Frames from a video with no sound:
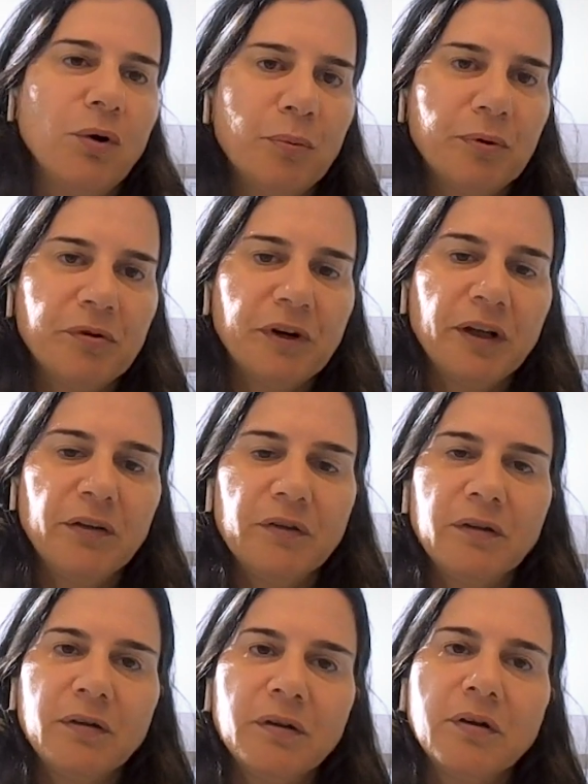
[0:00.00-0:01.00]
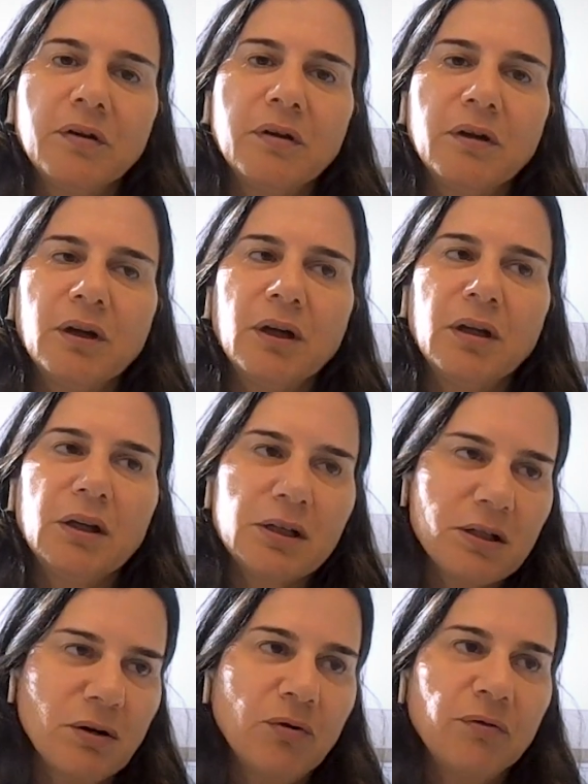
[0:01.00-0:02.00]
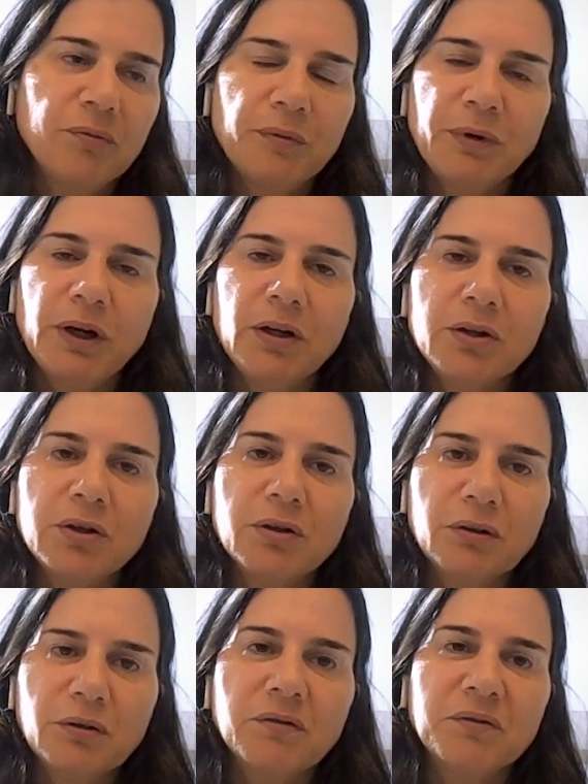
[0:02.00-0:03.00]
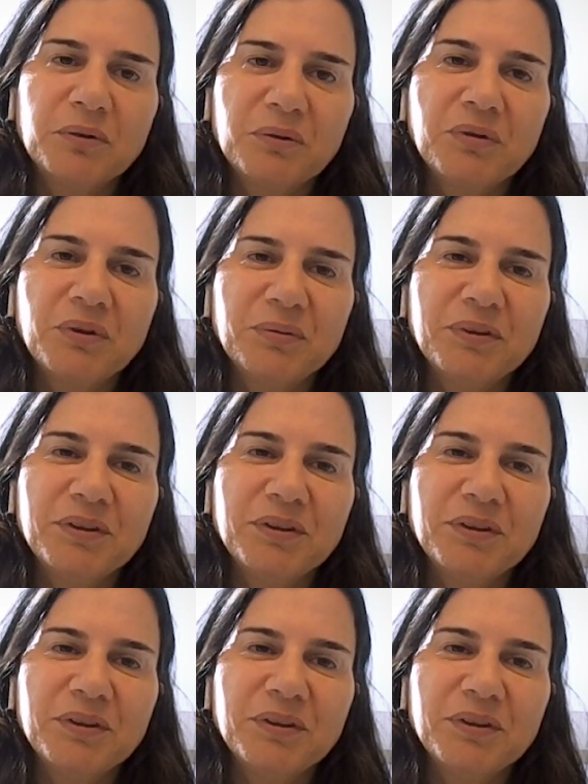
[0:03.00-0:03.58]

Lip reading: operate, and that's how we've been managed to grow.